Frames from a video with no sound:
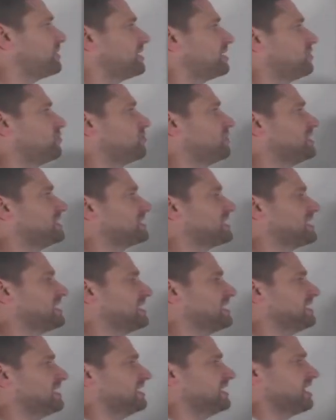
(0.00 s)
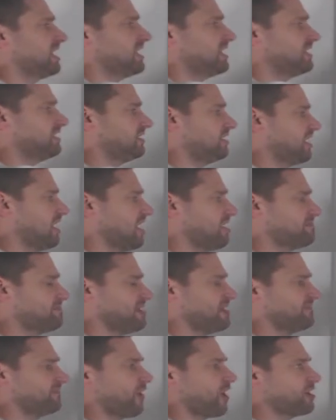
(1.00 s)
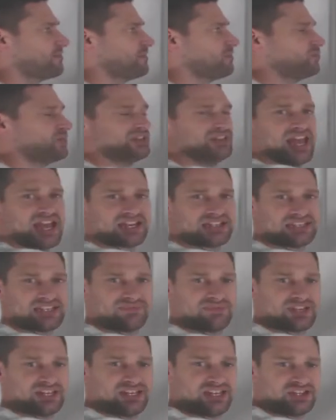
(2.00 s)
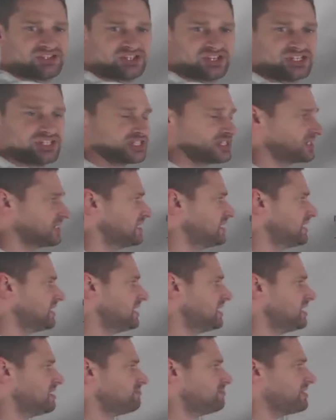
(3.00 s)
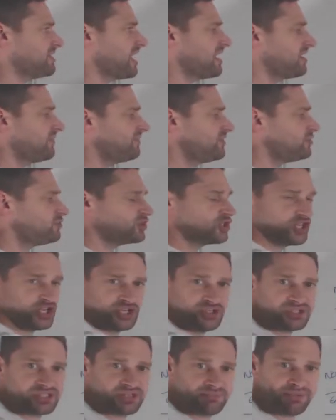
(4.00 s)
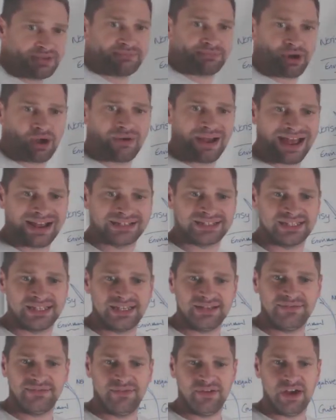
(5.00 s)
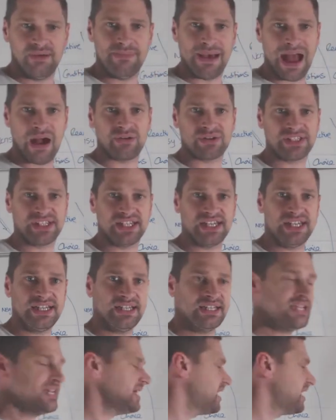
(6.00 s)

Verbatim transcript: be in a noisy um, environment with negative conditions. But then if you choose to be proactive about it